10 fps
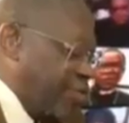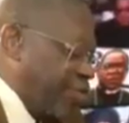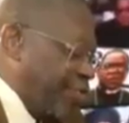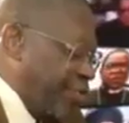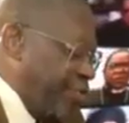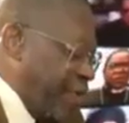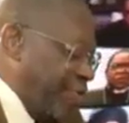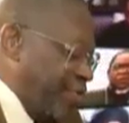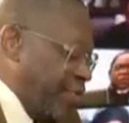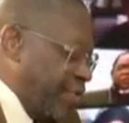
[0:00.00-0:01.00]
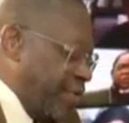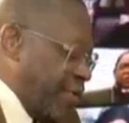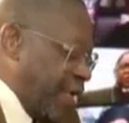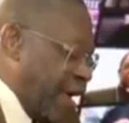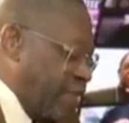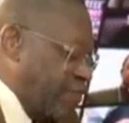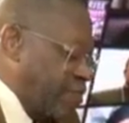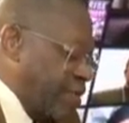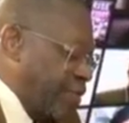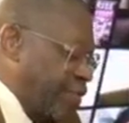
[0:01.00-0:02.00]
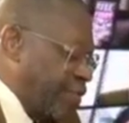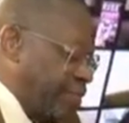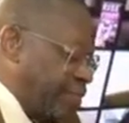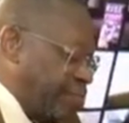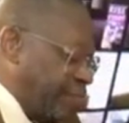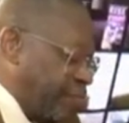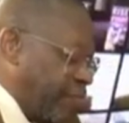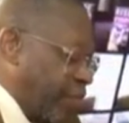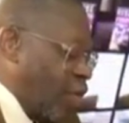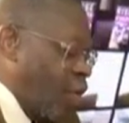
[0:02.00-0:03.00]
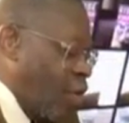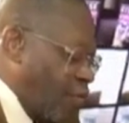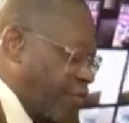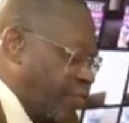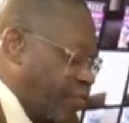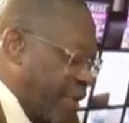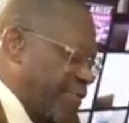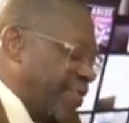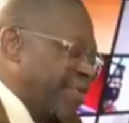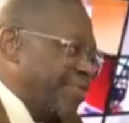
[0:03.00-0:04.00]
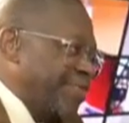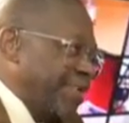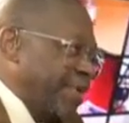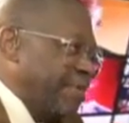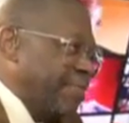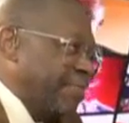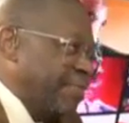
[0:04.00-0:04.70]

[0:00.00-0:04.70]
you suggested that the government or the presidency,